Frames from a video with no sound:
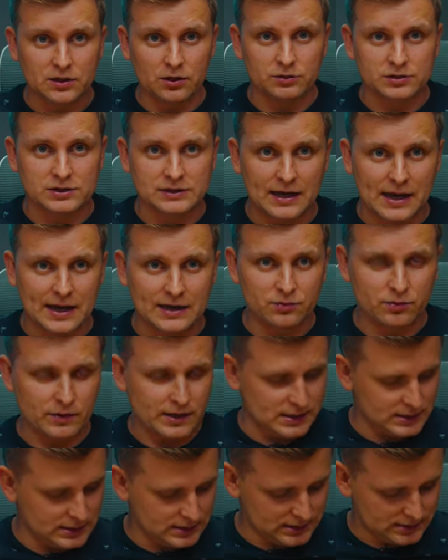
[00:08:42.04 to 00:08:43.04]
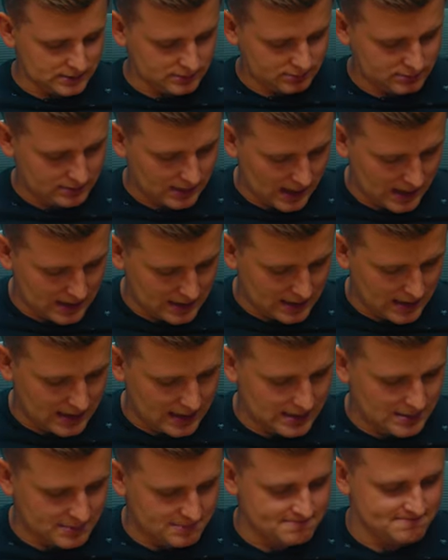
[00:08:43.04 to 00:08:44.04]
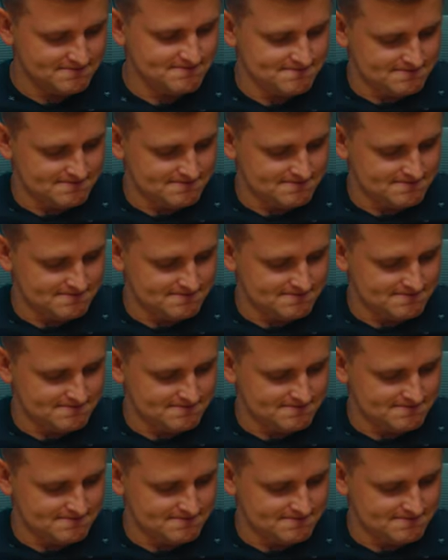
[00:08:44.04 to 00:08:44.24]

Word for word: go sideways and then